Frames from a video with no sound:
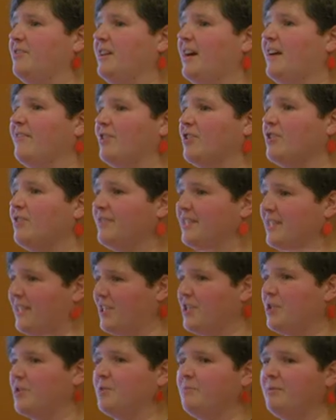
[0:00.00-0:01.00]
good at having
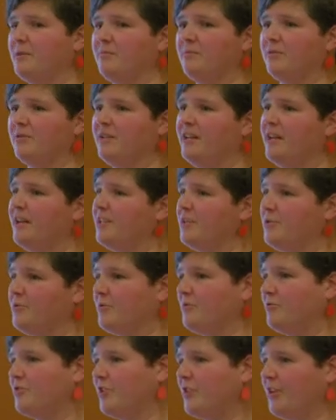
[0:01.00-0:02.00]
conversations with people,
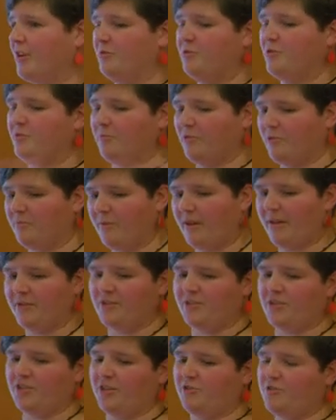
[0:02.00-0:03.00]
use audio, use blog
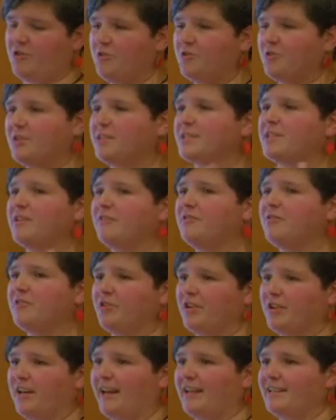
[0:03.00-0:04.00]
posts, you know, use the stuff you're
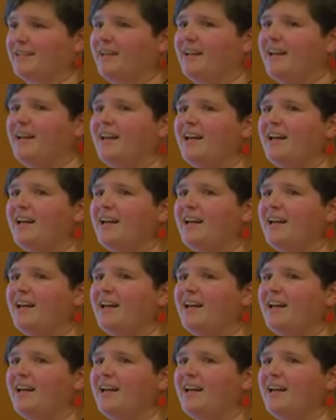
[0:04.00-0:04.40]
good at.